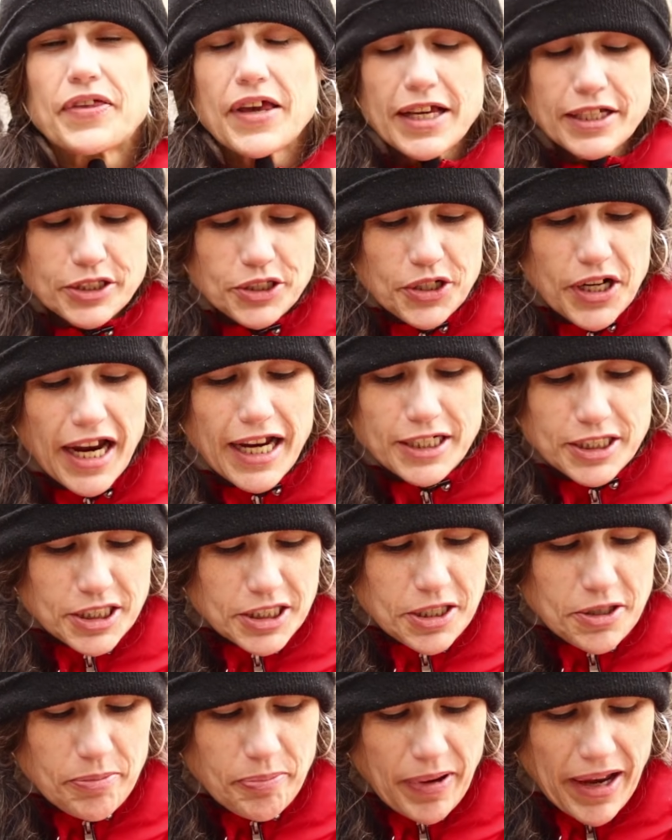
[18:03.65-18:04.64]
These are
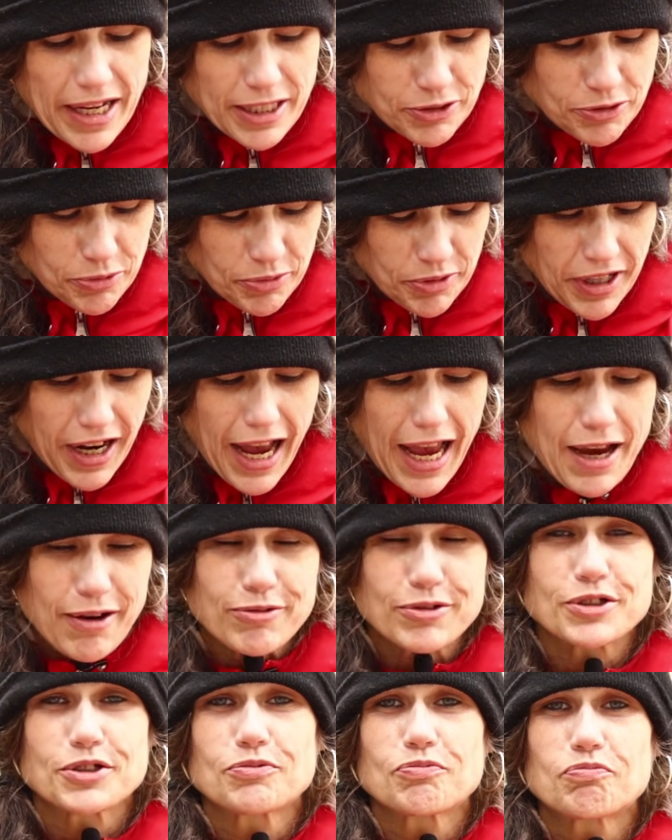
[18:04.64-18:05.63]
actually the pants from the guy I
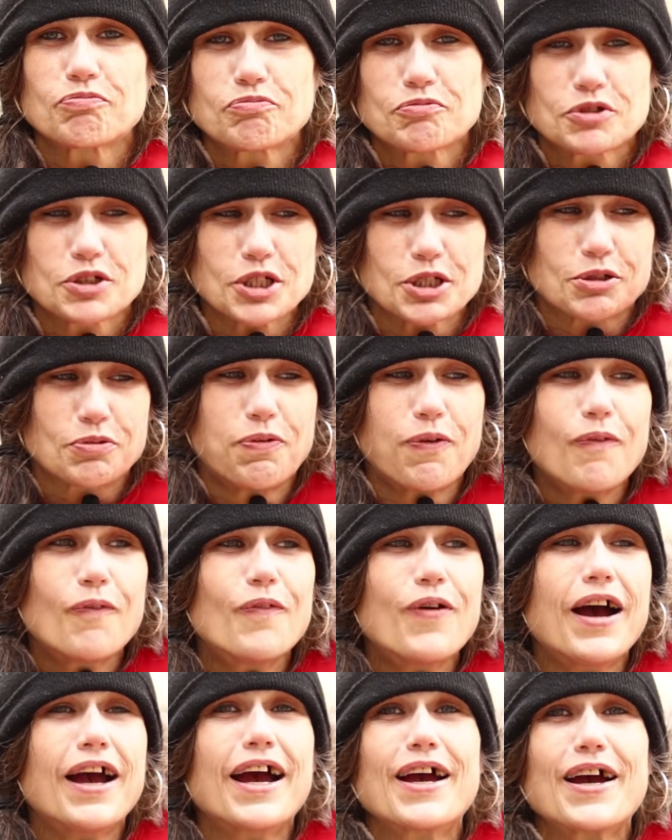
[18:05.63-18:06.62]
was just
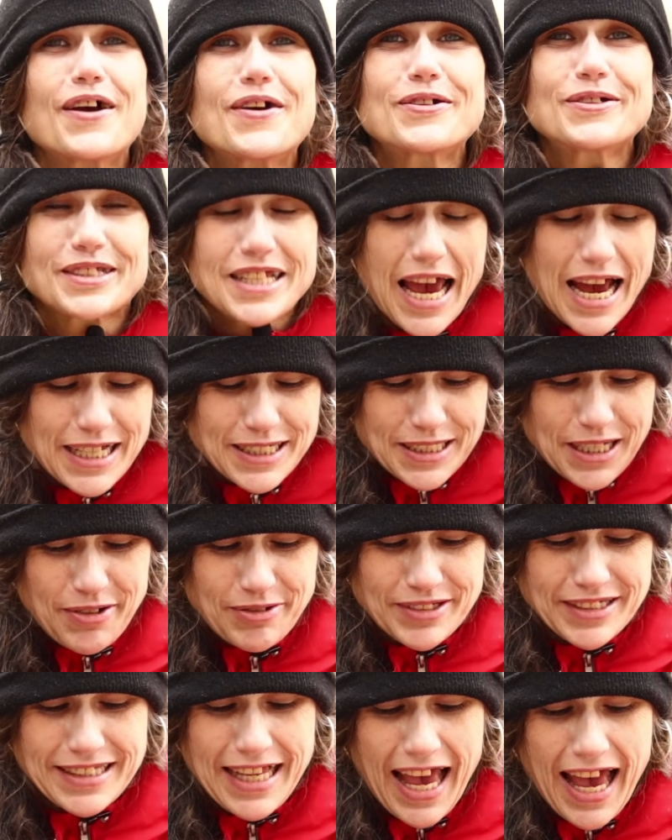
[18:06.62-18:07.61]
whose house
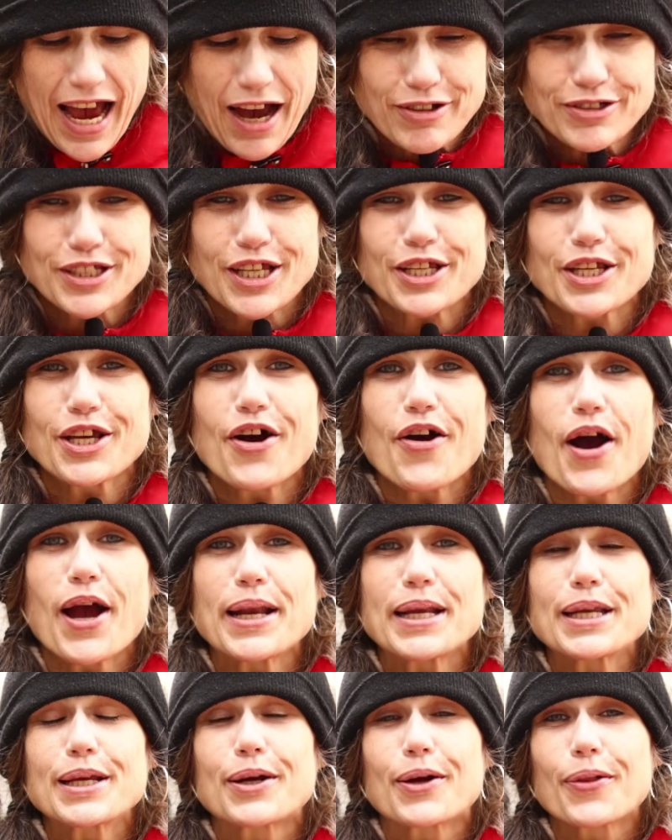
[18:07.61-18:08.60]
I was at. I was like, yo,
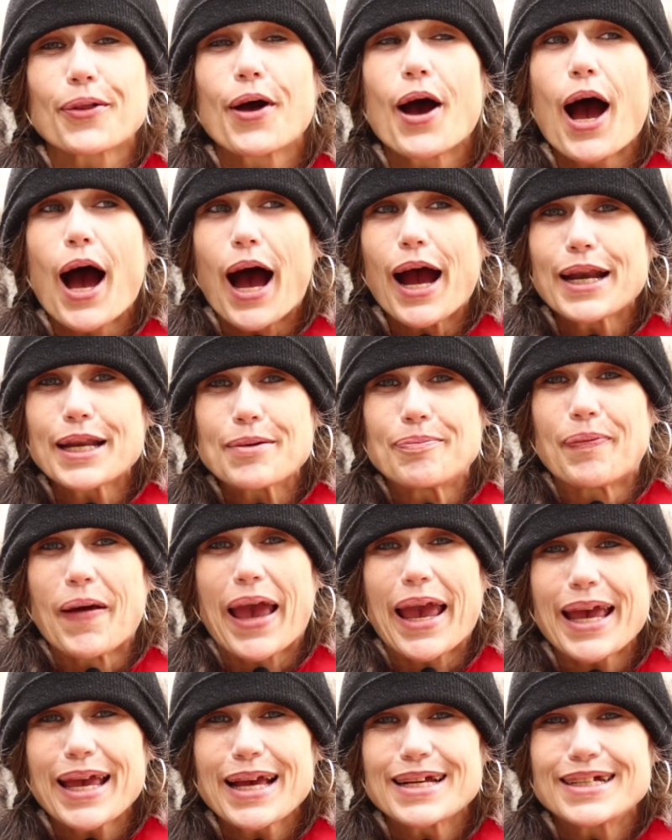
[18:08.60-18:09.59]
I need
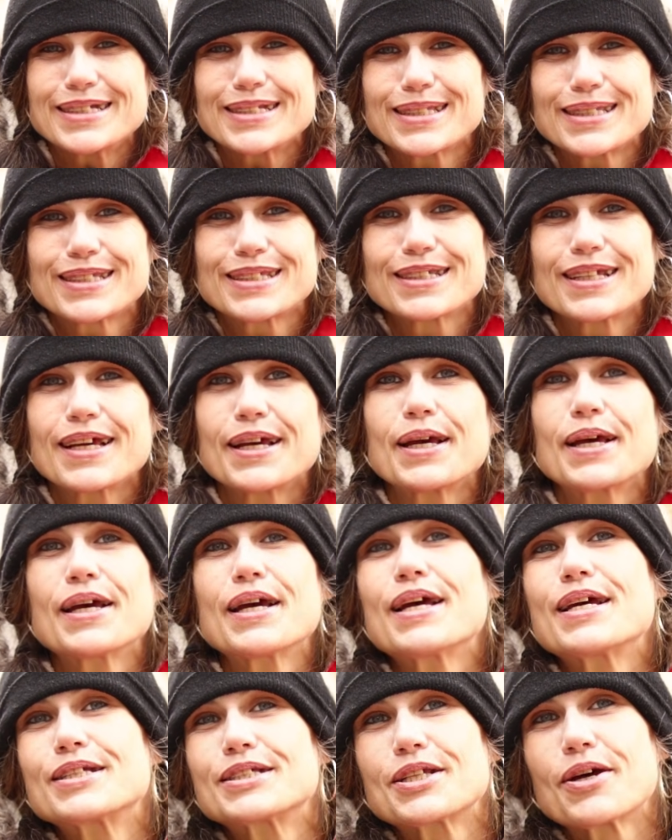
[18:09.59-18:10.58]
pants.
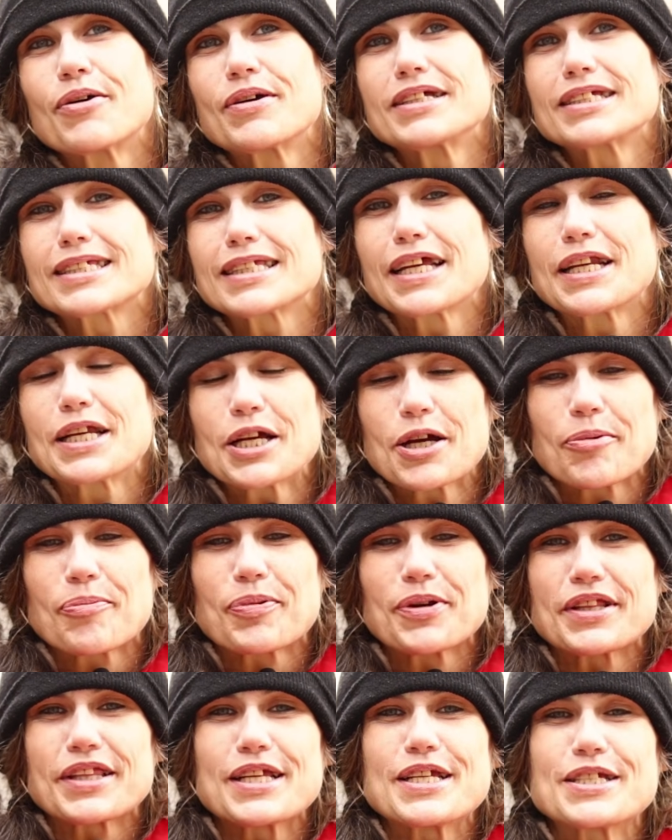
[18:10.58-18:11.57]
So he said, here,
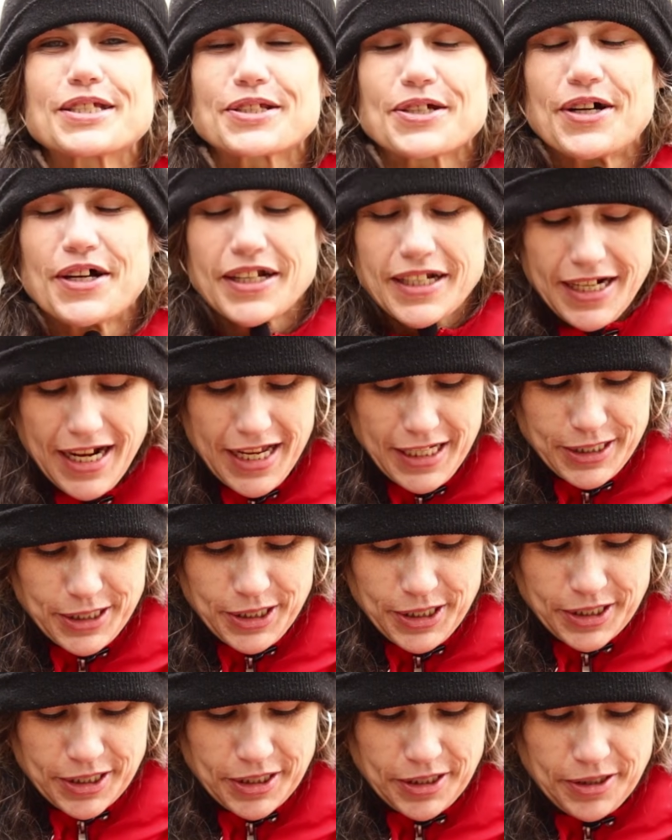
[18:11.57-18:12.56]
put these on, and I
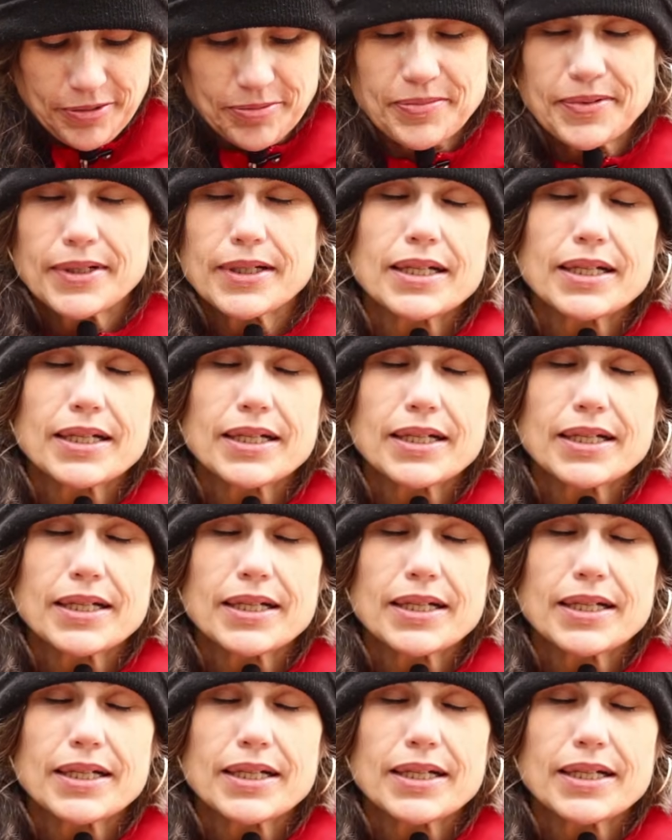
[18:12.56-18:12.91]
took them.